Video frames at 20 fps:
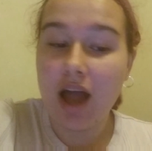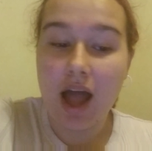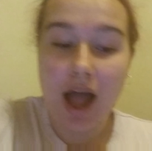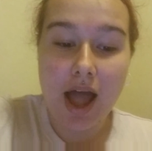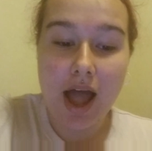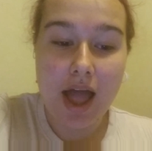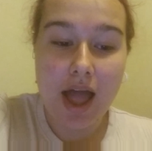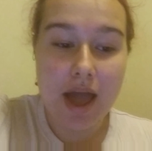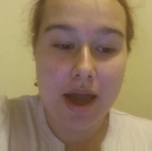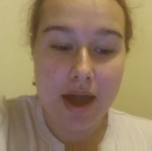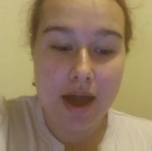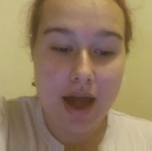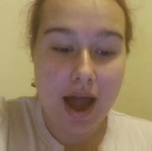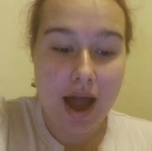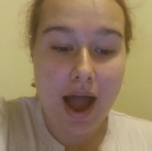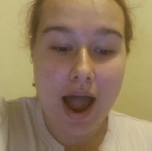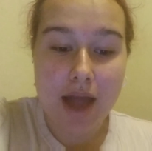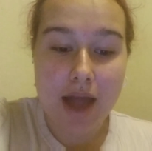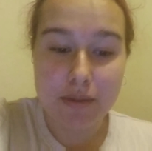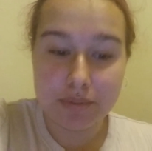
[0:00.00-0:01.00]

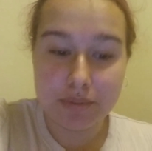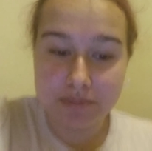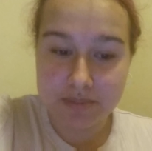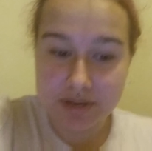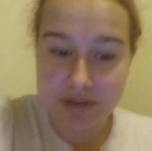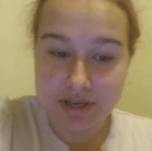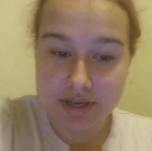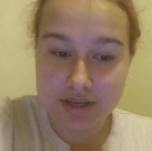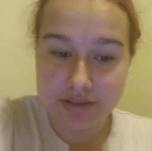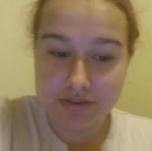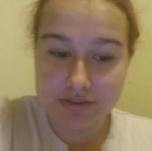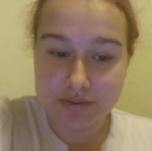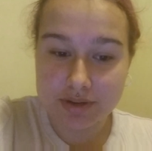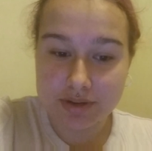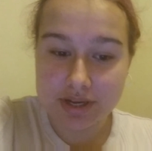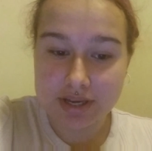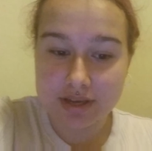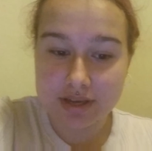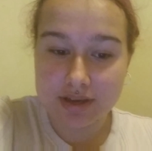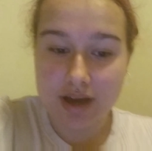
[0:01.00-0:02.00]
I would be
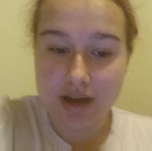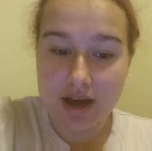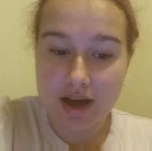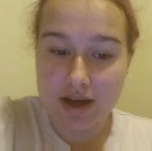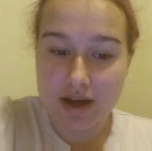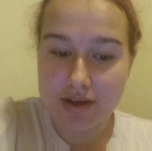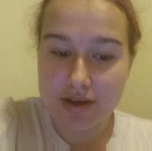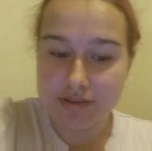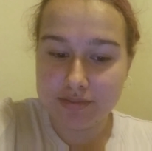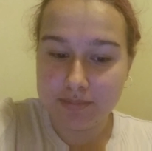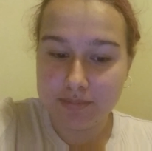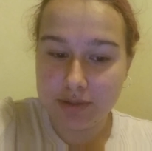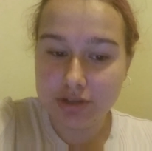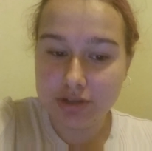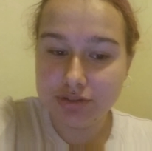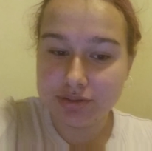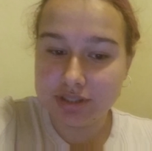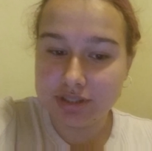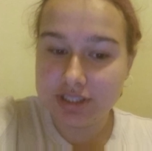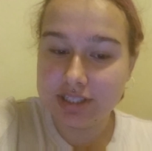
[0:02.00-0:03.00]
doing as
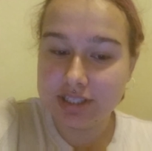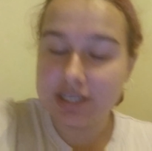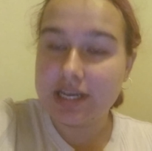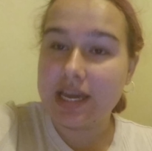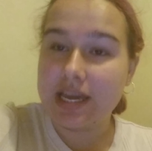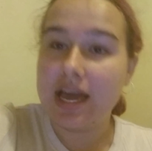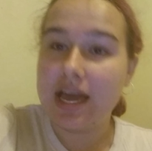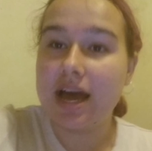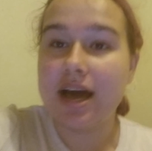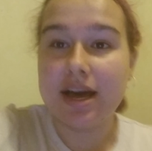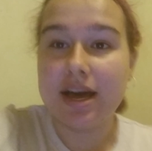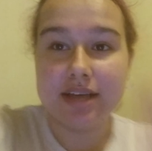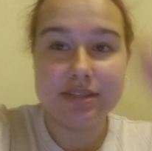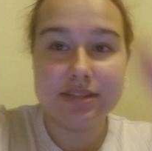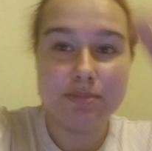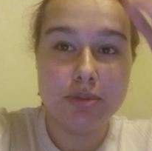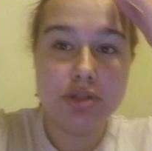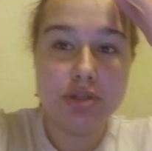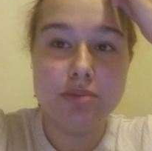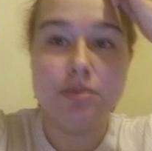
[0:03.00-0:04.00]
much reading as
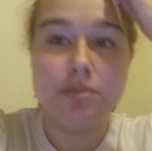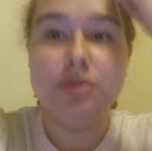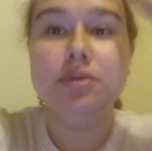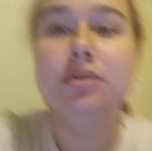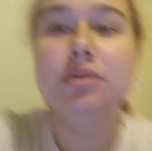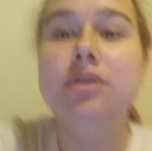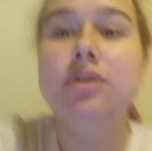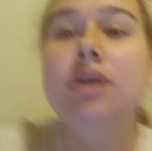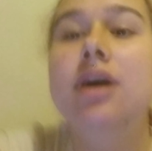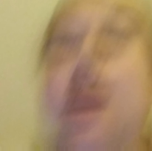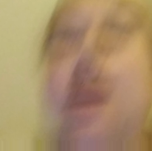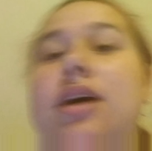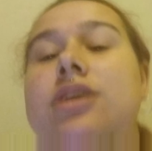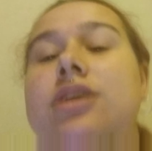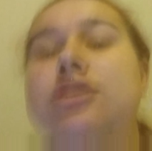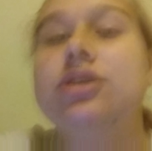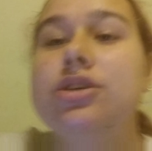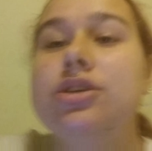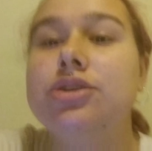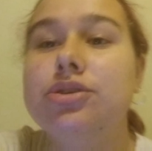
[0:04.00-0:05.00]
possible
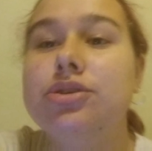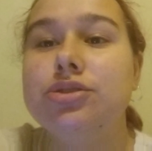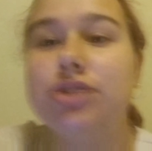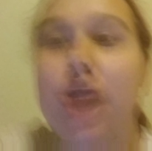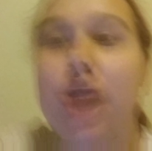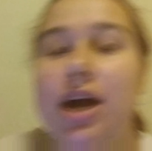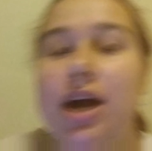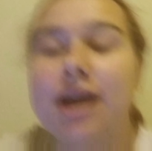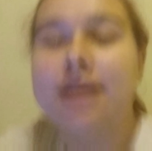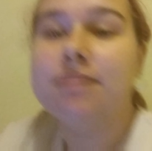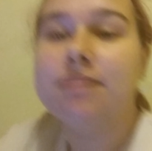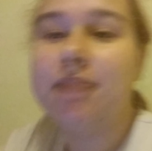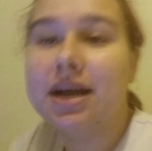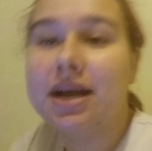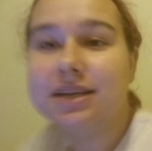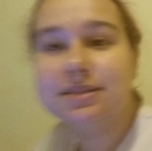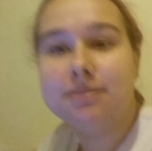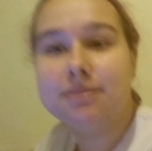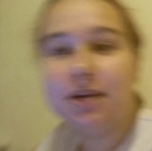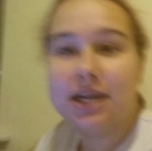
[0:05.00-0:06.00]
to try and
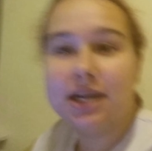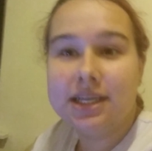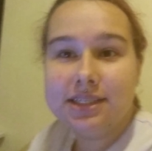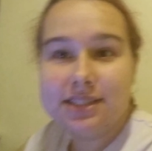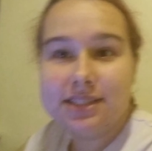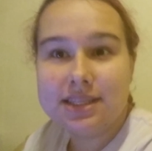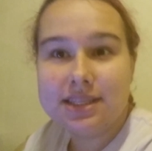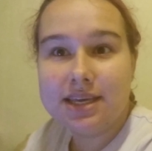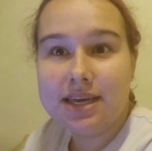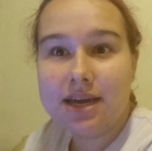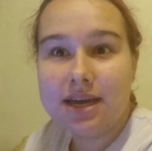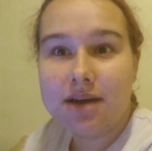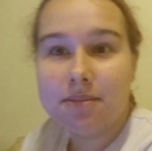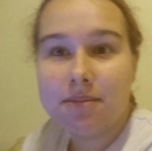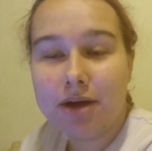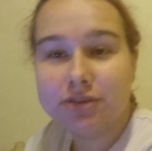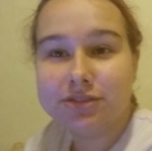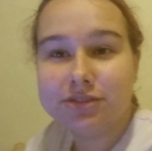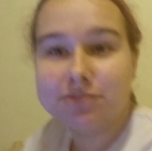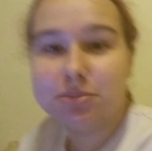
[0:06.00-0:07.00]
maximize the
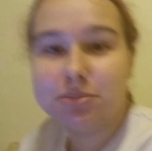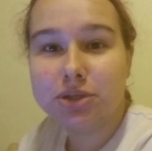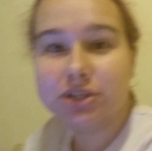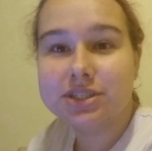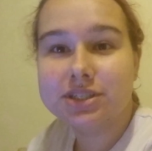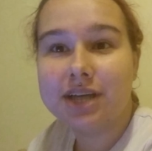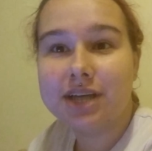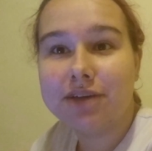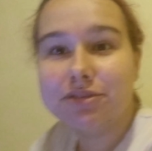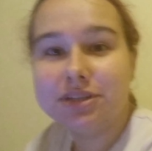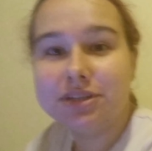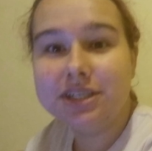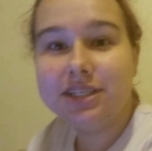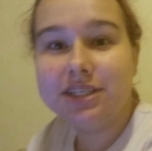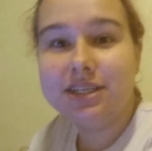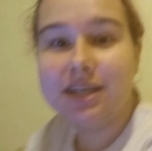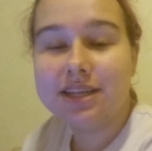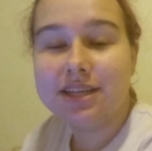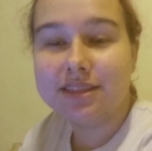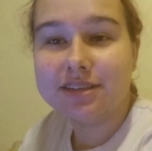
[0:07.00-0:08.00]
amount of books I read
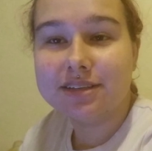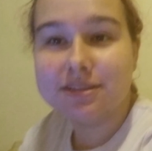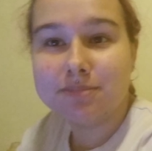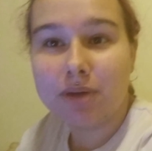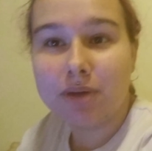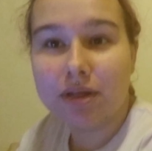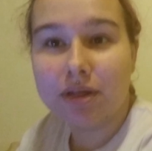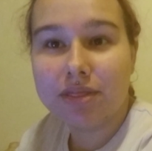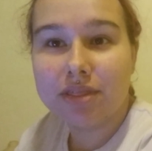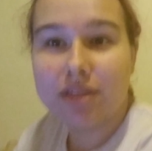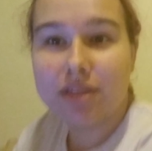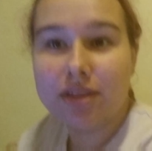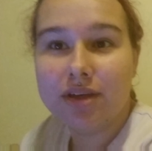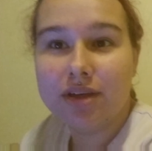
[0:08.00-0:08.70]
in this month.